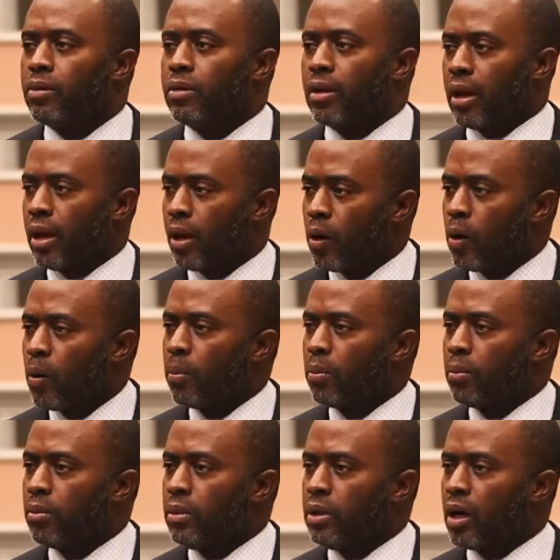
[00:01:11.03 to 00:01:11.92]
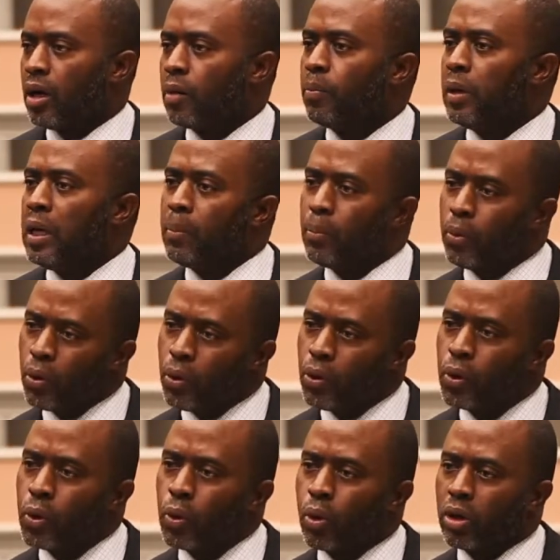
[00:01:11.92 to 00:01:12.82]
to help young
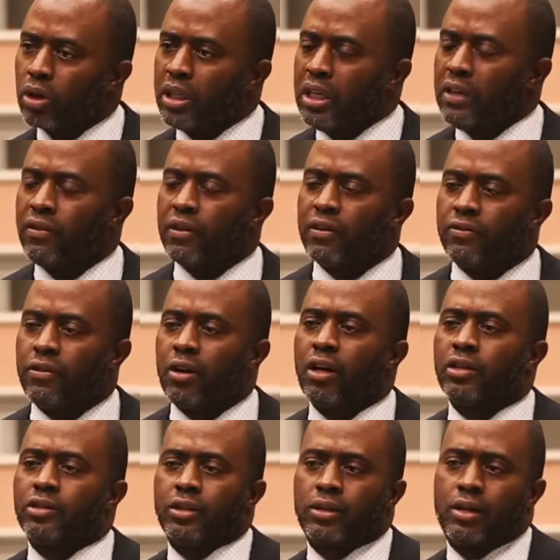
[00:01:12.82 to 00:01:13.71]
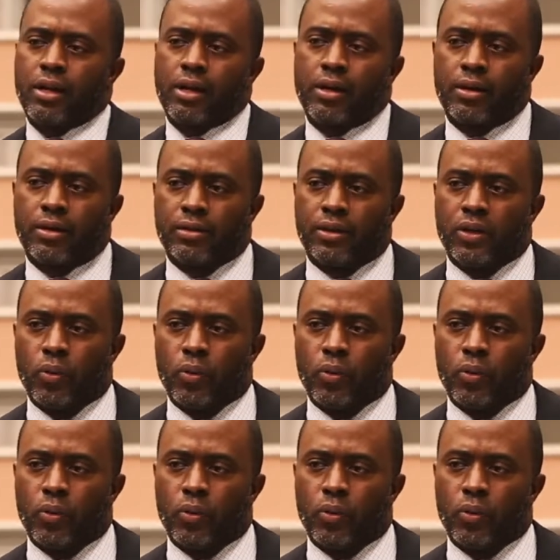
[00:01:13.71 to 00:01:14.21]
people who were leaving foster care.